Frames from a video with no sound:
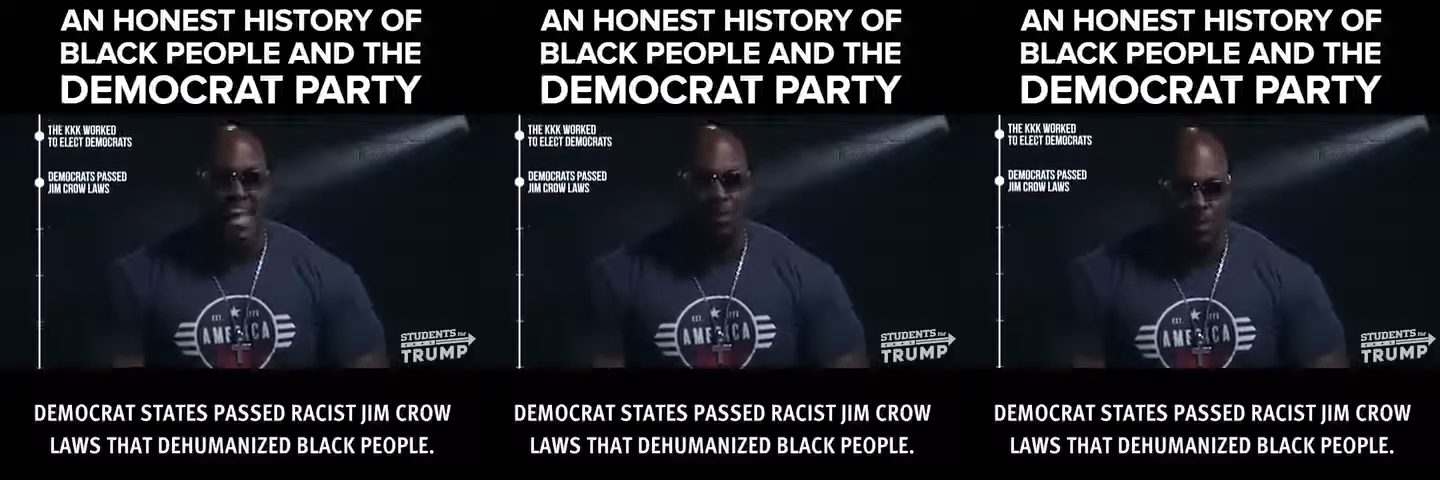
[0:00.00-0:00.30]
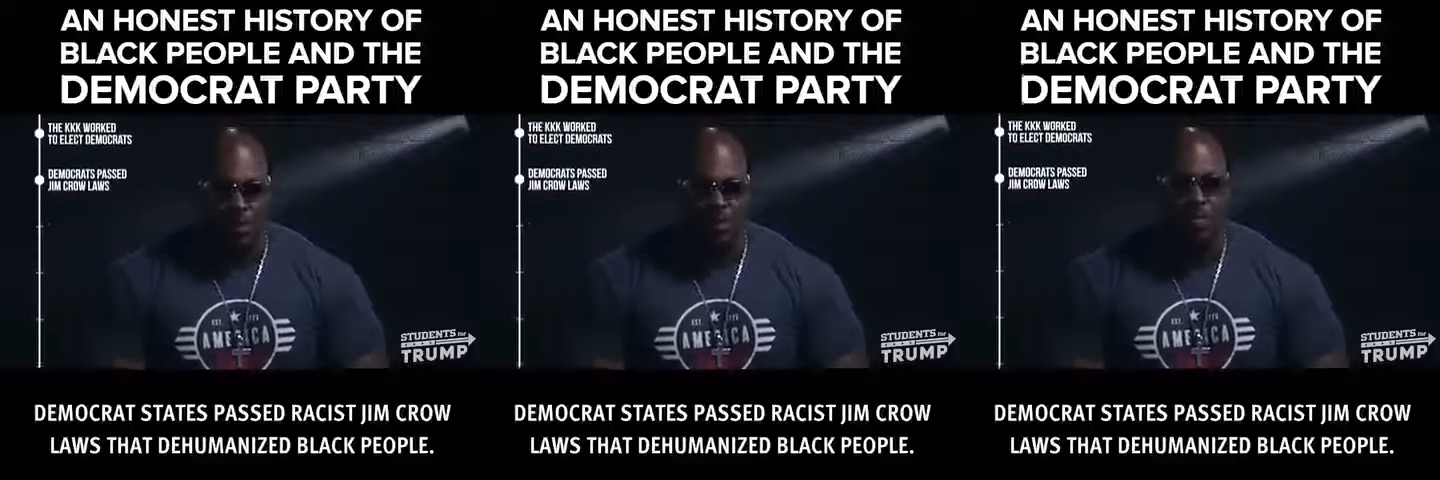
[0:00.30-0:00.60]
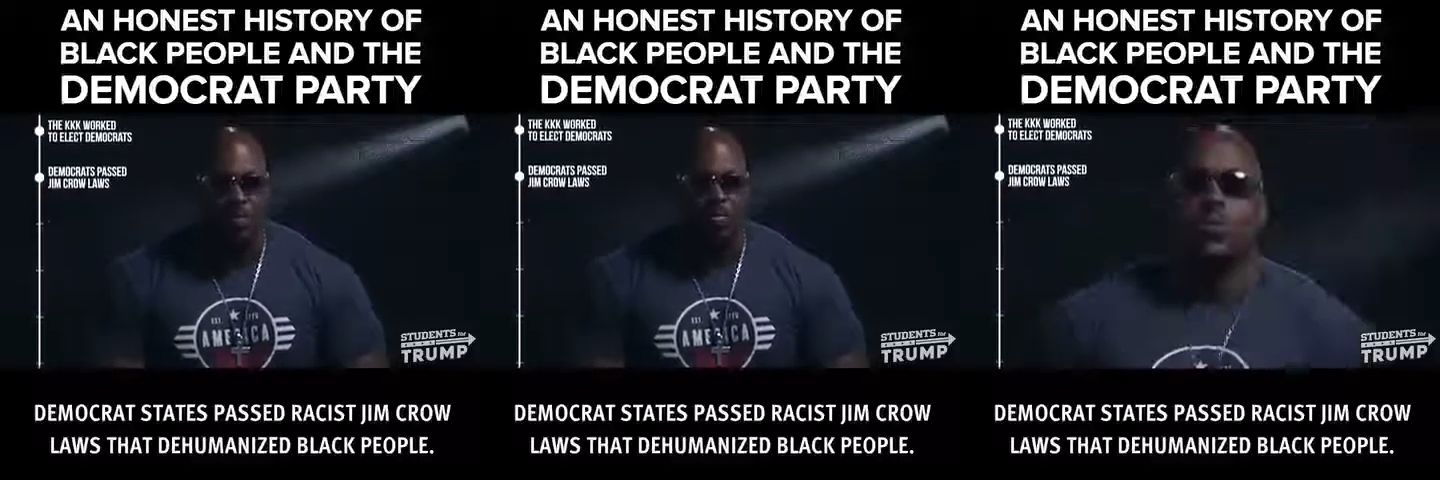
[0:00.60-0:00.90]
black
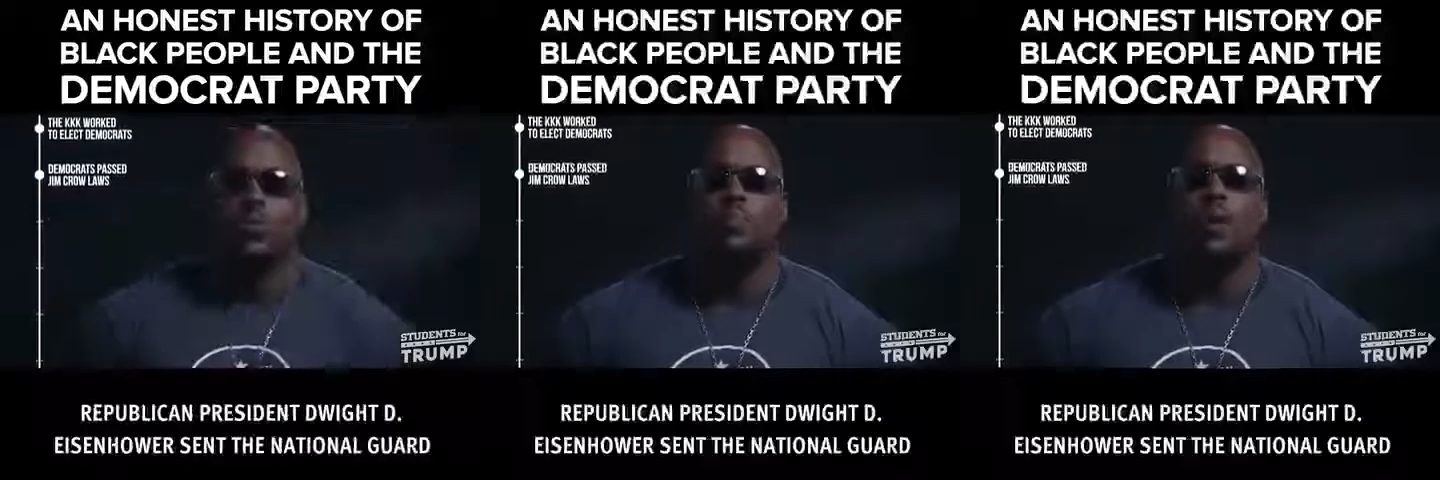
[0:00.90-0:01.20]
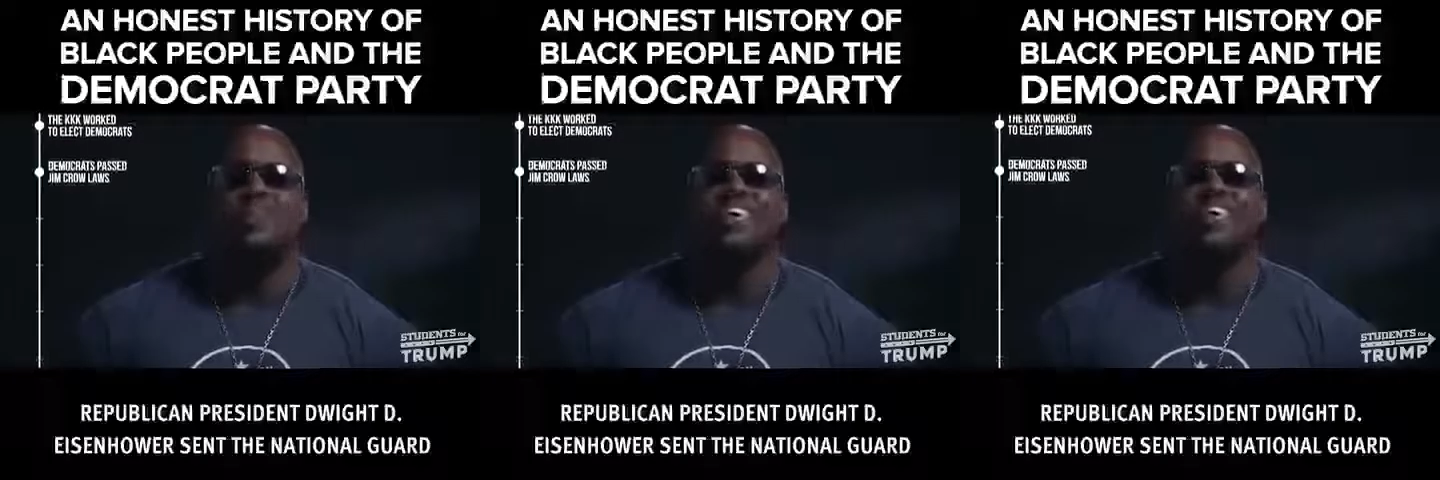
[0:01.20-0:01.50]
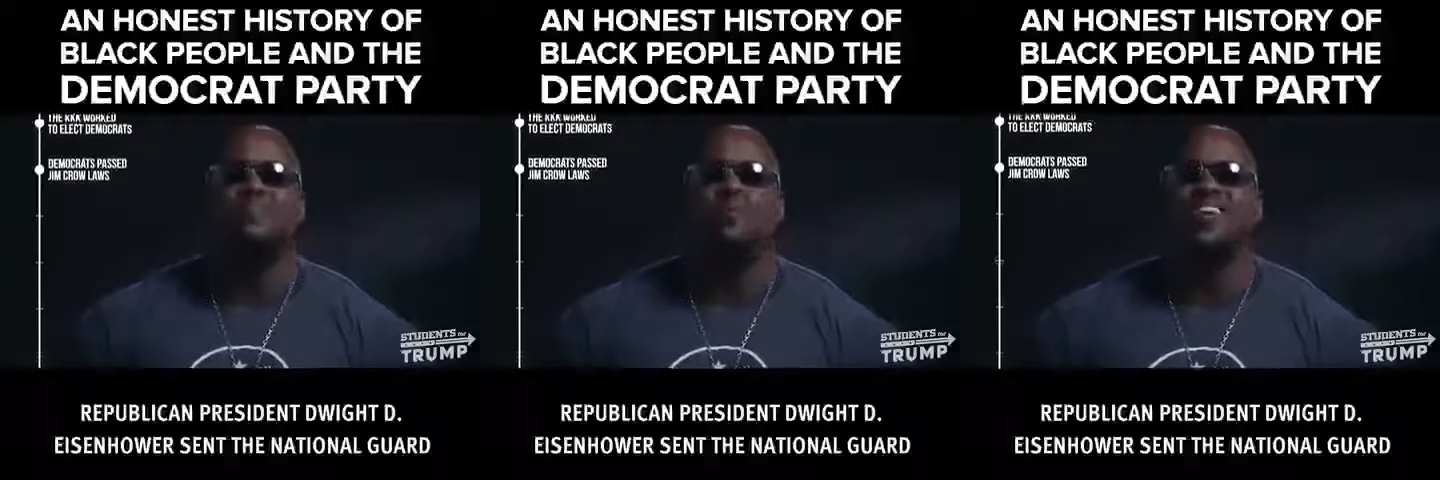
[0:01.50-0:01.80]
people.
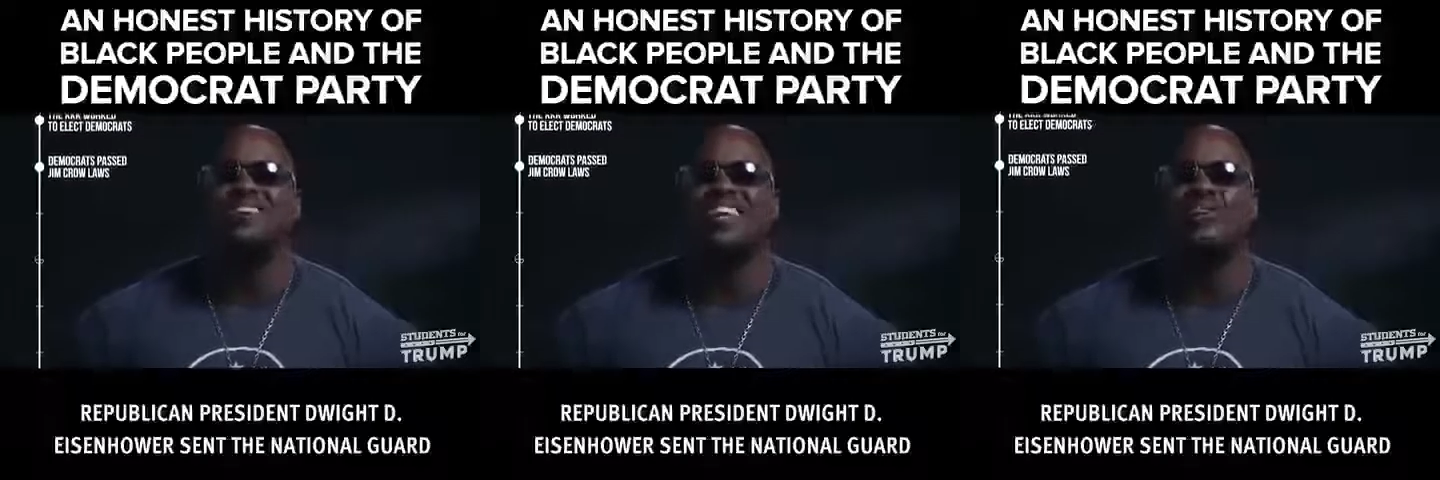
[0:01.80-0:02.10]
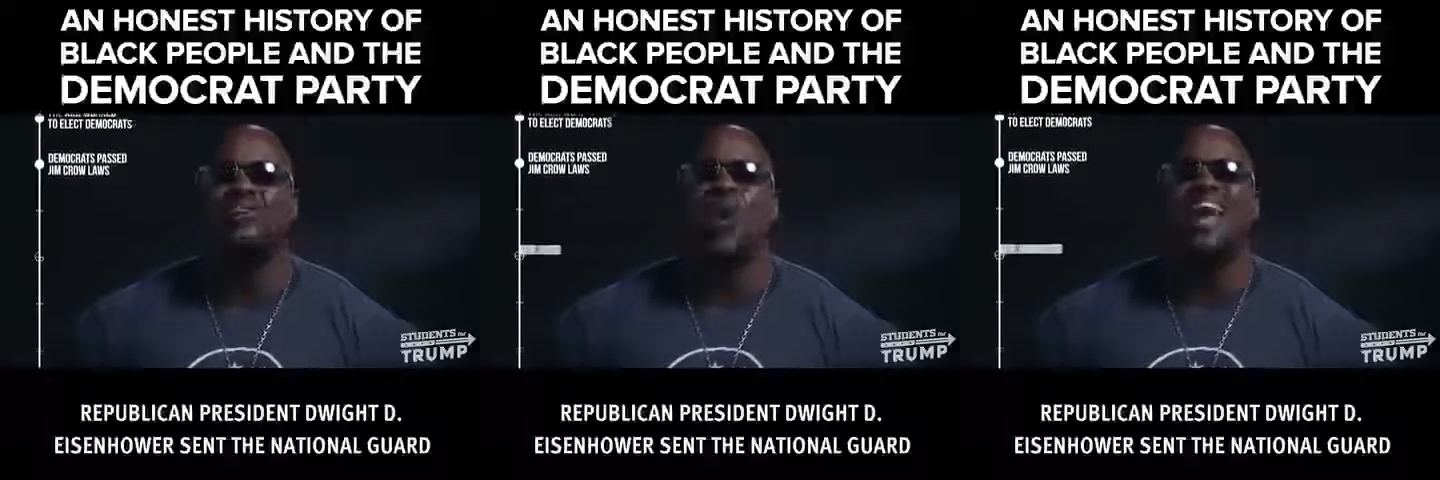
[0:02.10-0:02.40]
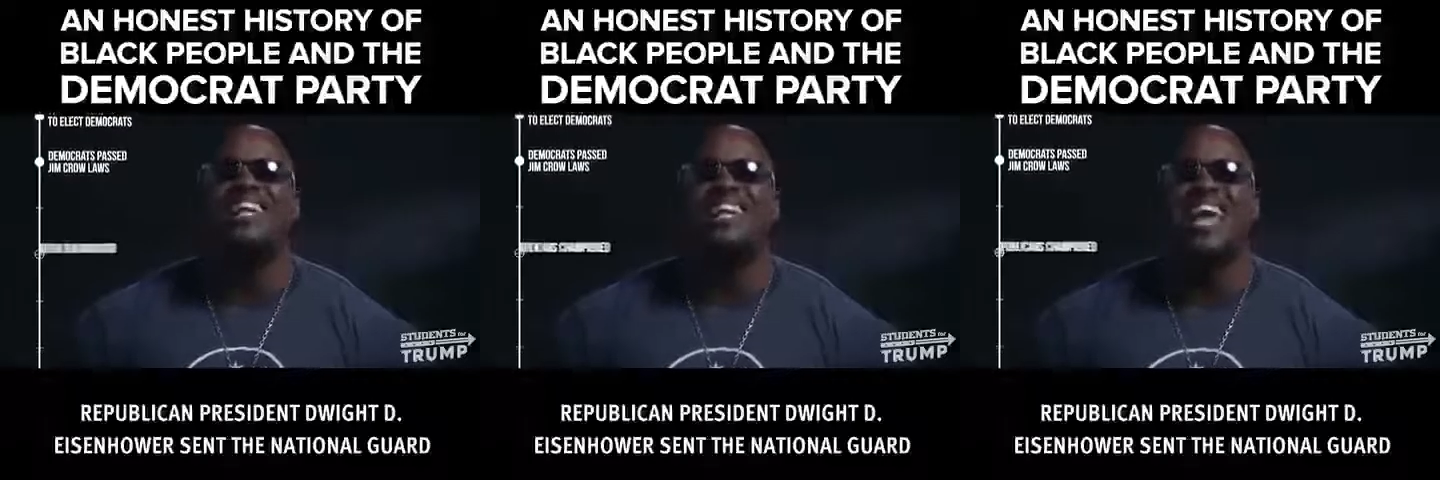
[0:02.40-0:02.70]
Republican President
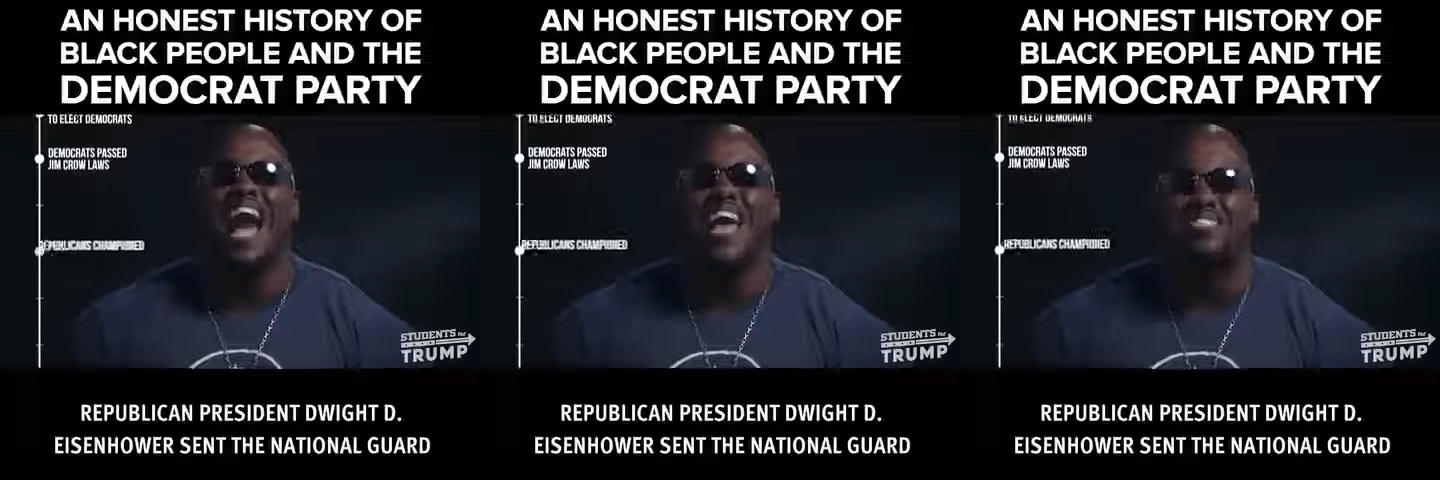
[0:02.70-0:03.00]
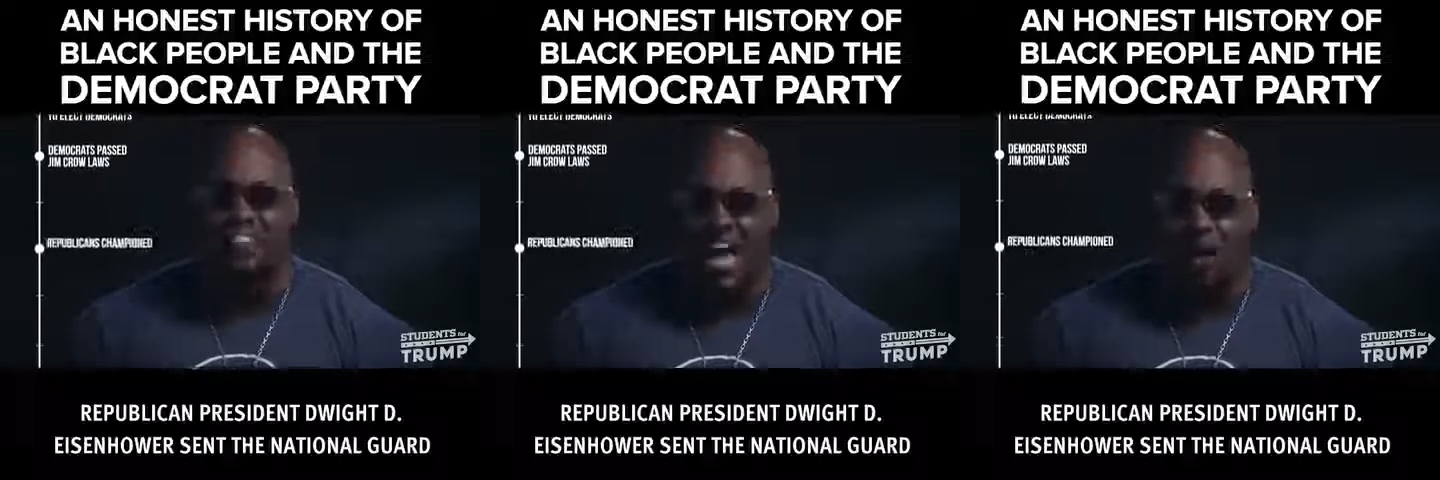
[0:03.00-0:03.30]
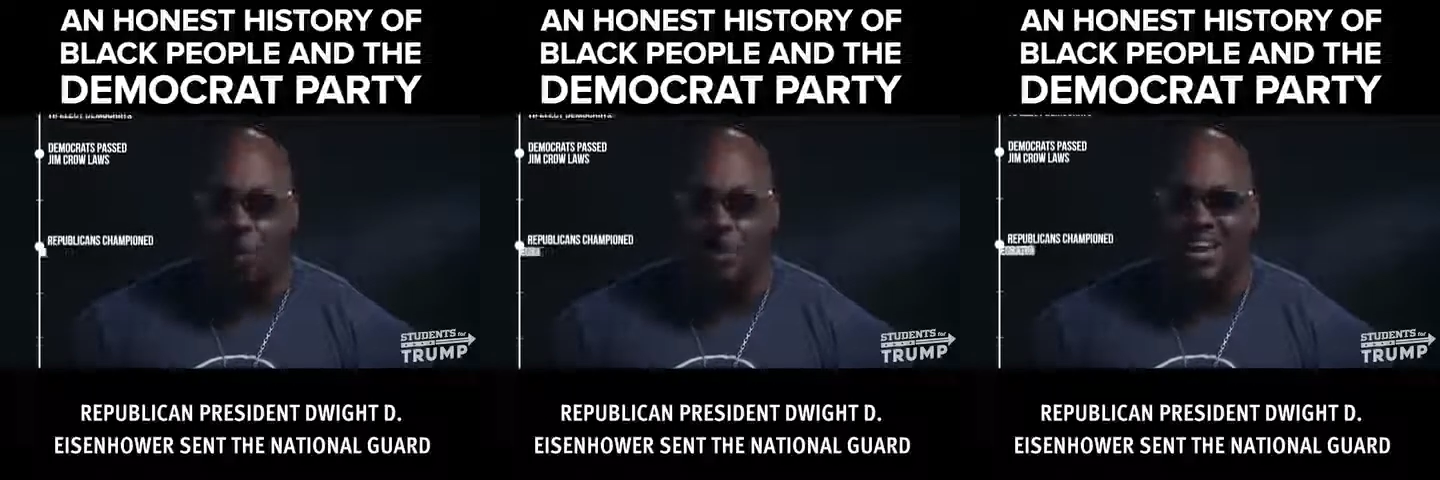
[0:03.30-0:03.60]
Dwight D. Eisenhower